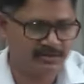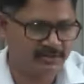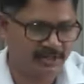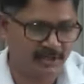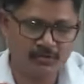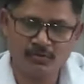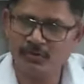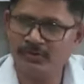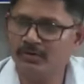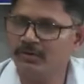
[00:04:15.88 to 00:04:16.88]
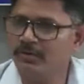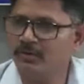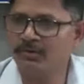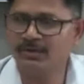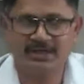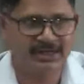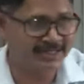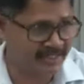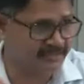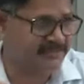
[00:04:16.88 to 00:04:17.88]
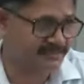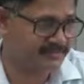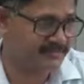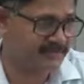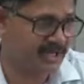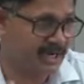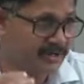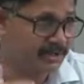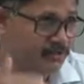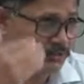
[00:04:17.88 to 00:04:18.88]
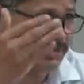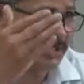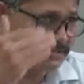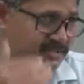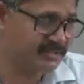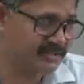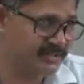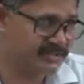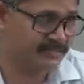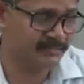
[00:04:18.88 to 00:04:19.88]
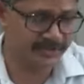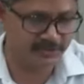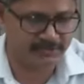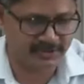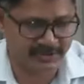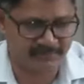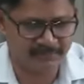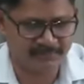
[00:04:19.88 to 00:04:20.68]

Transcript: sorry rogue drone guns that anti-drone guns simply to say